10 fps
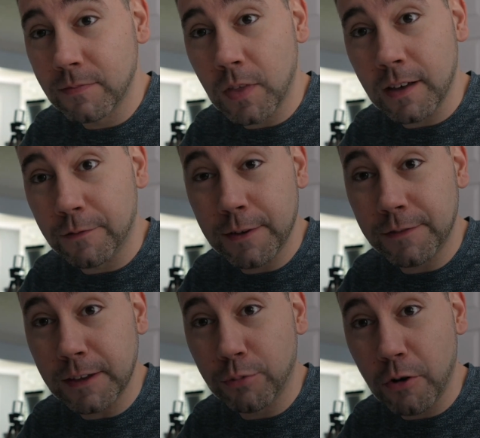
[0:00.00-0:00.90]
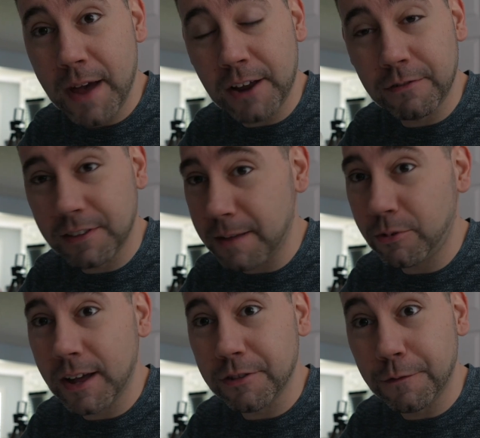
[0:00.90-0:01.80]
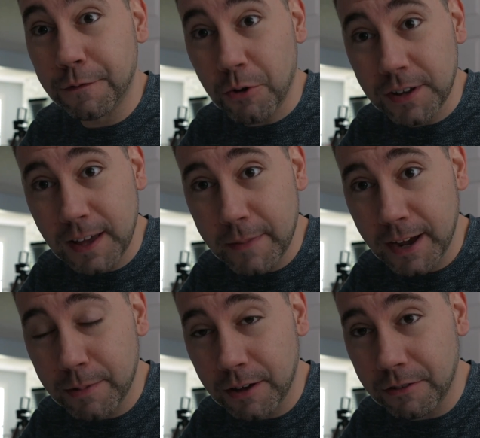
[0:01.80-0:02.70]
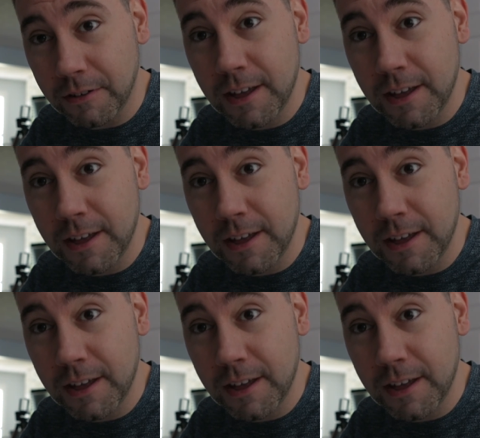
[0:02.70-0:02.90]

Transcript: The 15 Pro Max, for example, has a 48 megapixel